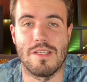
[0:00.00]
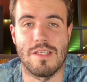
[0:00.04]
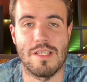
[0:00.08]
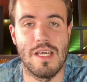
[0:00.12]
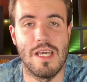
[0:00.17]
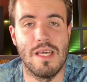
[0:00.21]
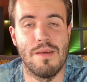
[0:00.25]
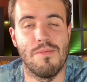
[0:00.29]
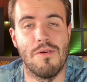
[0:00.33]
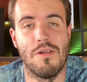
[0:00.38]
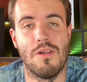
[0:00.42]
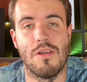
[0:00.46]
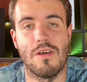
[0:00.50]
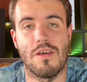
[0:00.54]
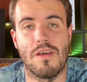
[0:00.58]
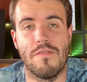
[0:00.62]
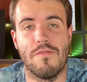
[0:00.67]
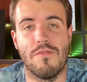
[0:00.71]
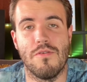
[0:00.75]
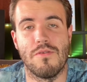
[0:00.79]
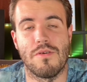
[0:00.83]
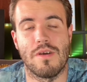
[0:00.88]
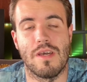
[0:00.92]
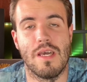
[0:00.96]
Keep on looking
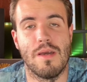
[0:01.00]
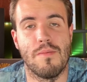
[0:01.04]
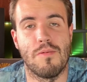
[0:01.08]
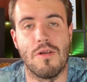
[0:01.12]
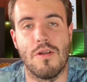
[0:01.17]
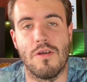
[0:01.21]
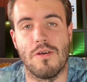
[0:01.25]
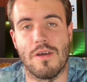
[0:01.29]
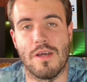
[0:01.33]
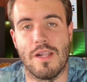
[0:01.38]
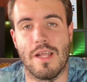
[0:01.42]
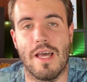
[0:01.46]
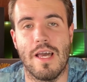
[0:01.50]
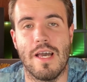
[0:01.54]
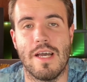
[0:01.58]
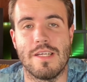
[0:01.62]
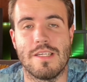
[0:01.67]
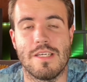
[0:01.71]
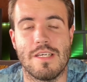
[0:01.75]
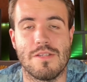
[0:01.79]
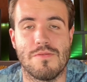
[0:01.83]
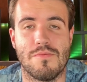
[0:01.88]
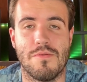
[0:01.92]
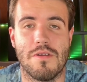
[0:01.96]
forward, keep on looking ahead.
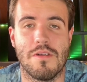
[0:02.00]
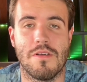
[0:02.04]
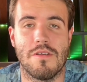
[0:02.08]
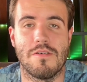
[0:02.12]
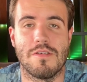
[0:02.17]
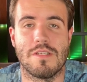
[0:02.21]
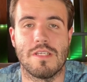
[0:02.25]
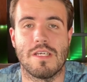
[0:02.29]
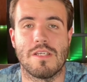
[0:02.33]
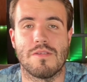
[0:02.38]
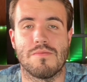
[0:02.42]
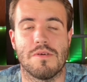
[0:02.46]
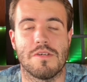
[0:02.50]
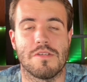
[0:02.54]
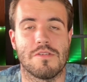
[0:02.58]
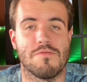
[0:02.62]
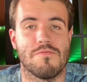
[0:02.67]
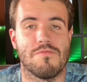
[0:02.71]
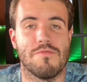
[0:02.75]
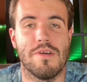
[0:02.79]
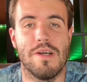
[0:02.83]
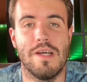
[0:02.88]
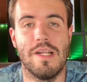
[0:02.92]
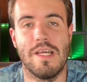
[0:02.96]
It's one of those things where it's a
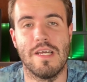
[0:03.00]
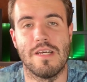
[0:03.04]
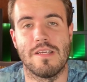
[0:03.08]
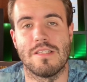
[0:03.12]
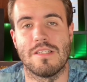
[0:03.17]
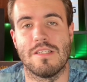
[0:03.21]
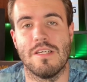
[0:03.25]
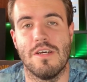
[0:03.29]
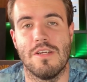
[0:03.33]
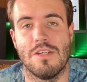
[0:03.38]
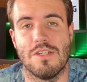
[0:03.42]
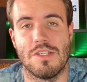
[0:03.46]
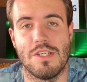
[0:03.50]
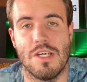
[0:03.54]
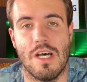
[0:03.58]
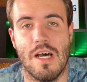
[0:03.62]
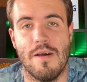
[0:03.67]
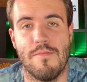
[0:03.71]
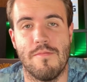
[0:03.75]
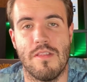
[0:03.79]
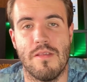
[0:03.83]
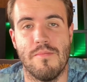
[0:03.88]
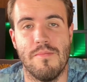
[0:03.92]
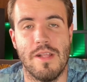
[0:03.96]
really uncertain
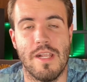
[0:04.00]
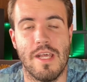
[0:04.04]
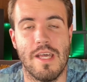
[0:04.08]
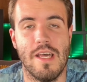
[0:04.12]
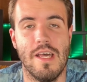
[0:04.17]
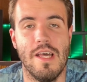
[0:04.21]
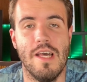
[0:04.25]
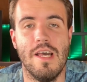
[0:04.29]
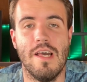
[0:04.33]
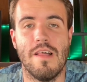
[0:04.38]
time at the minute.